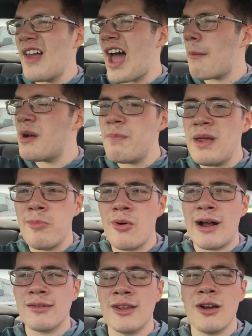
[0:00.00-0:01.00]
How many
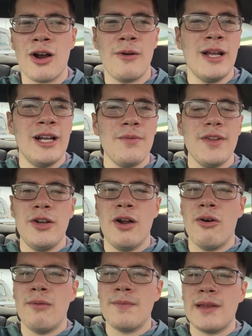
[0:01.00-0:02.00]
people out there, you
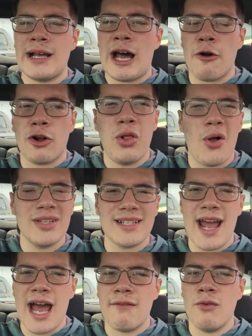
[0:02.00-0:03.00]
know, are close
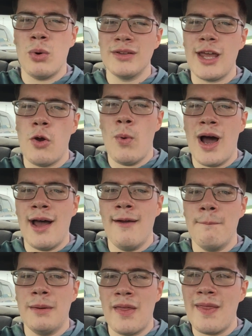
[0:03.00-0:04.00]
to having what they
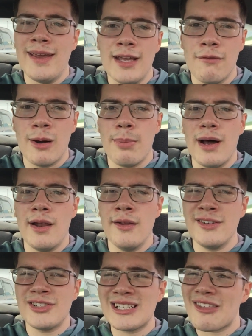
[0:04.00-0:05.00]
want, but then they give up on
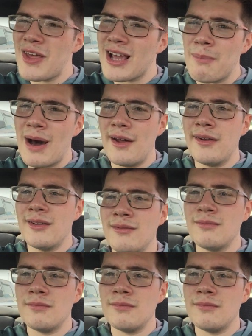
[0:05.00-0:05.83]
it? Just think about it.